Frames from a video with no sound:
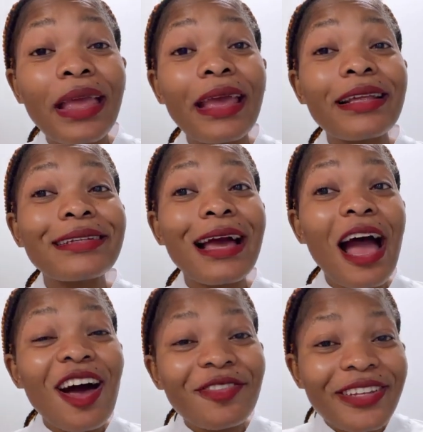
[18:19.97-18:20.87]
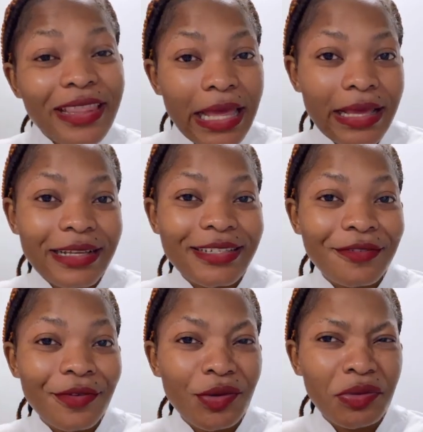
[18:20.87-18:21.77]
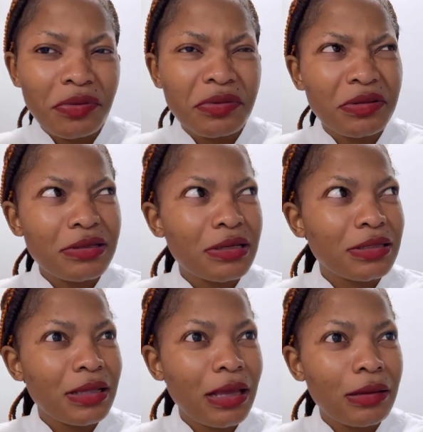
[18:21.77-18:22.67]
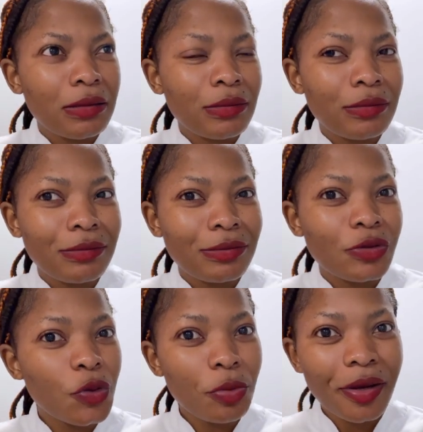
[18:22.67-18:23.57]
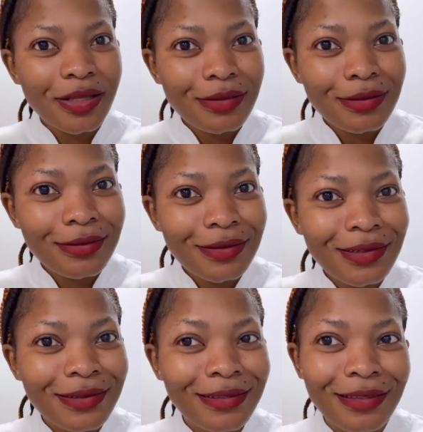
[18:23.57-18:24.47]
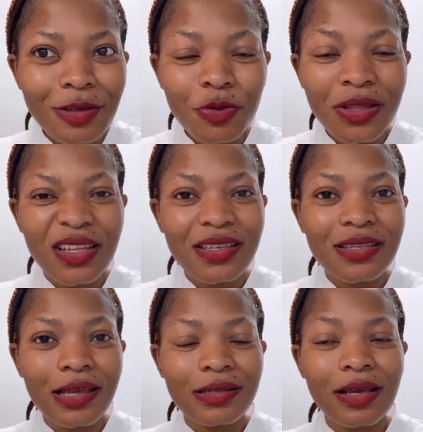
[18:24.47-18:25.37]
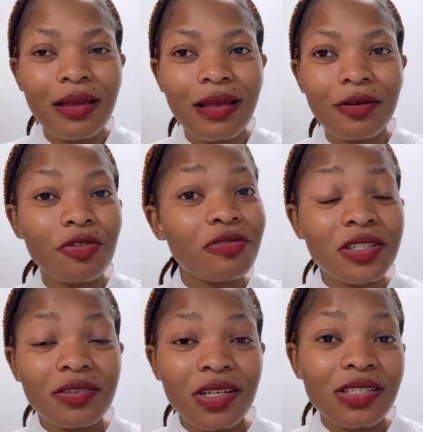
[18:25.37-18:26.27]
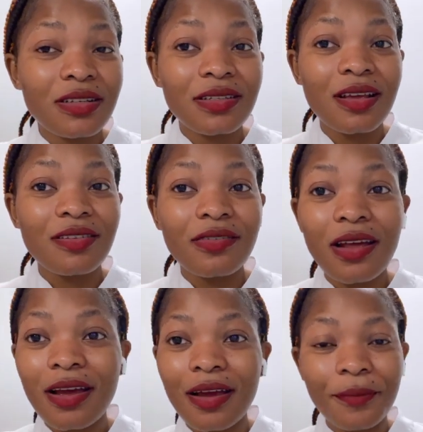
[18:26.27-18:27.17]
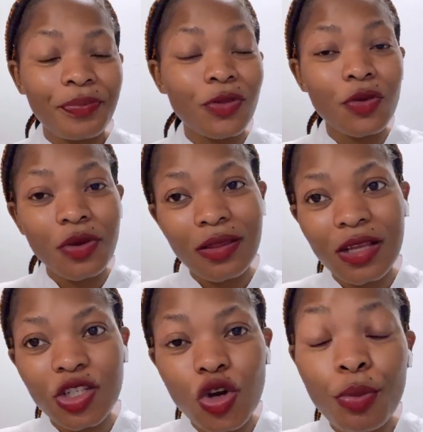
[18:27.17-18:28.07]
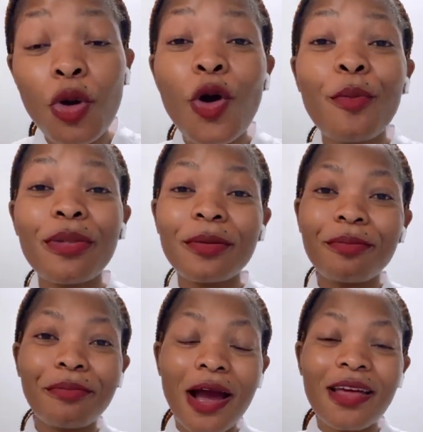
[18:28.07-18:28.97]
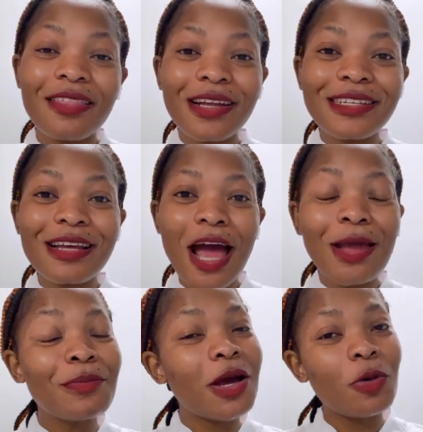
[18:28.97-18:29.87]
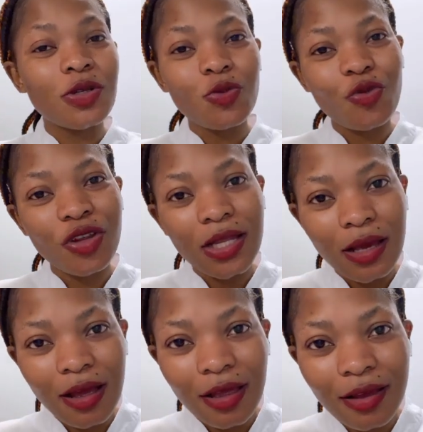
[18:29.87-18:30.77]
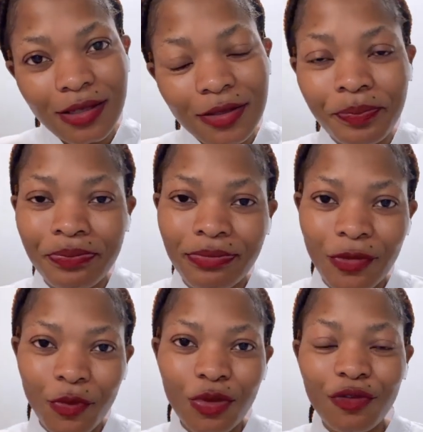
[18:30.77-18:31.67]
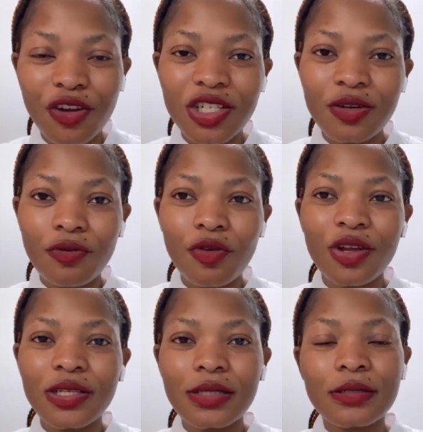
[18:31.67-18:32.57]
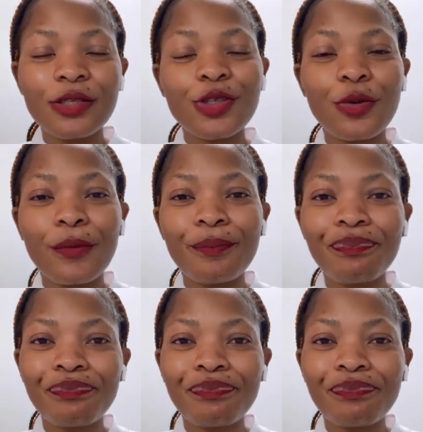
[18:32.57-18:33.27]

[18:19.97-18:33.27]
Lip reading: And after the interview, takes like 2 months. That's when they sent congratulations, Sandra, you get the job. But by that time, I was already hired Virgin Voyages, so